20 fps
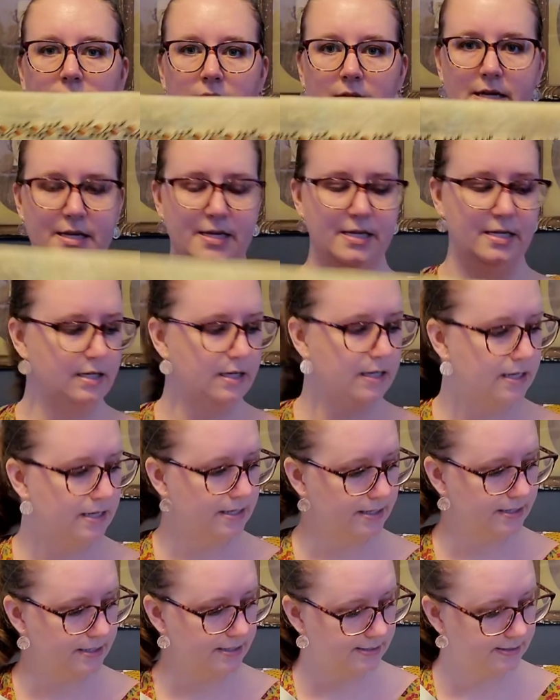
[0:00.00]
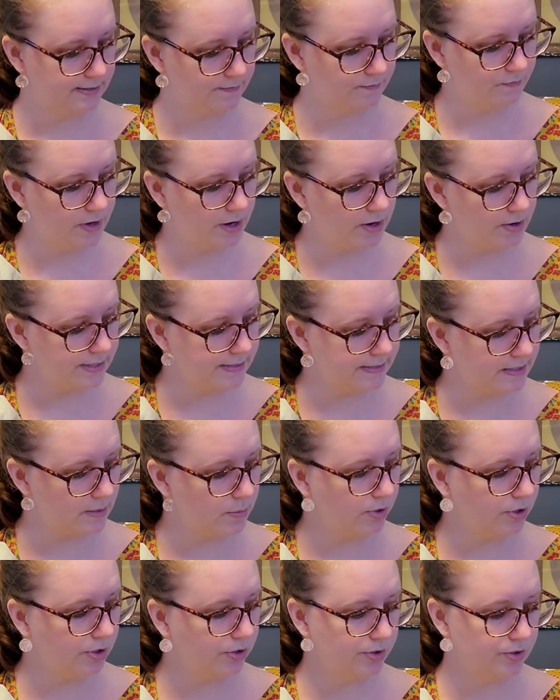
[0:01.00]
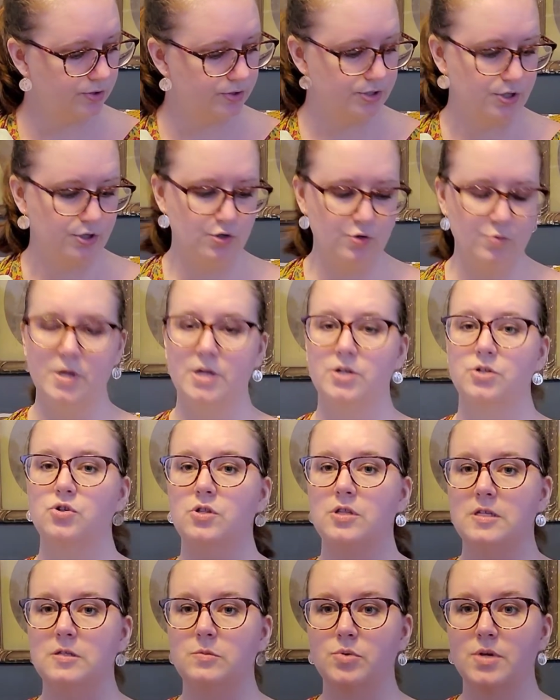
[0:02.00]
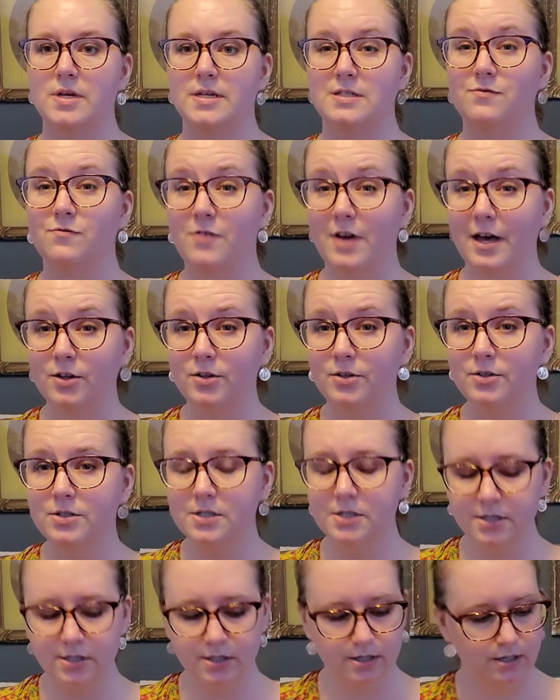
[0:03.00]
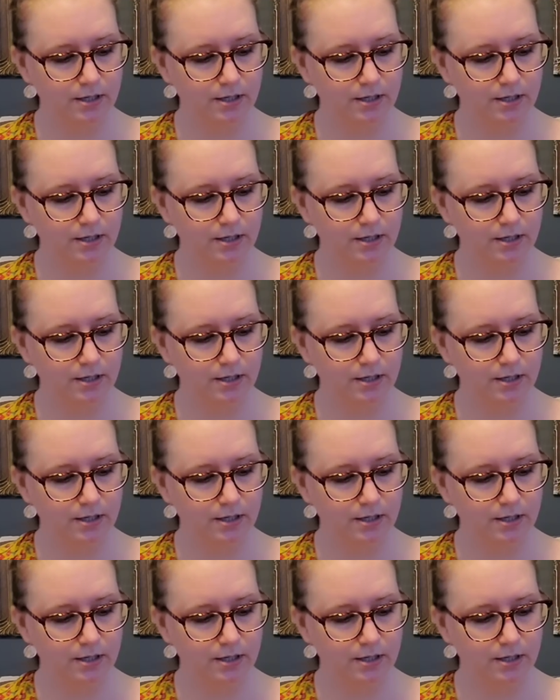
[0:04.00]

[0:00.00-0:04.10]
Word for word: It is very similar to Picture This Plus Belt,